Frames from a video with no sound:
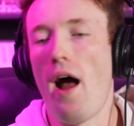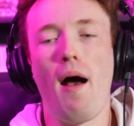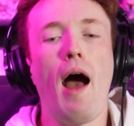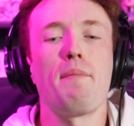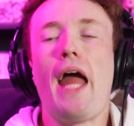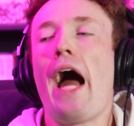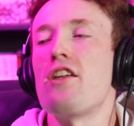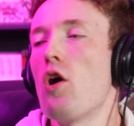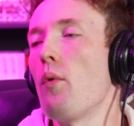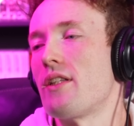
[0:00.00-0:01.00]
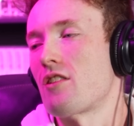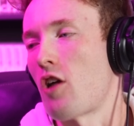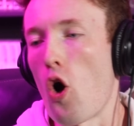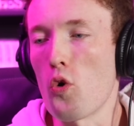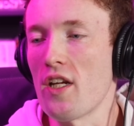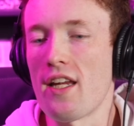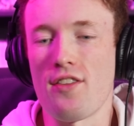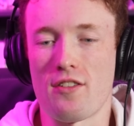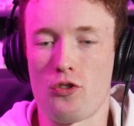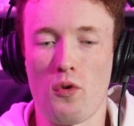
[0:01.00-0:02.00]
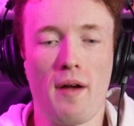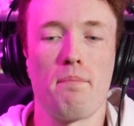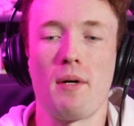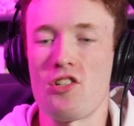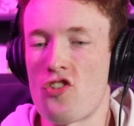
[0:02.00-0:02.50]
I, I, mean, I know it's coded in the script, but